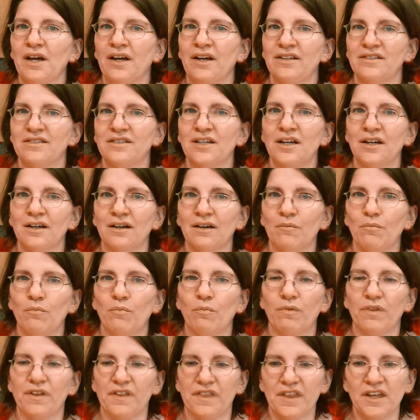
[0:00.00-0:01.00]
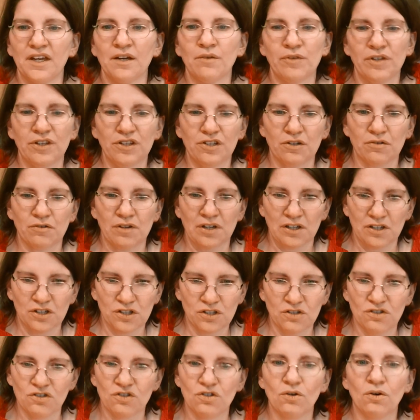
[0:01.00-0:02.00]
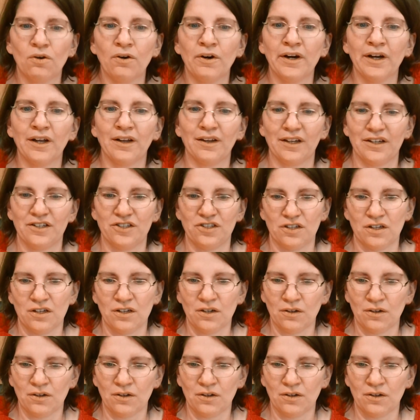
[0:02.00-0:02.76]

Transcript: Because the thing with doing a tutorial is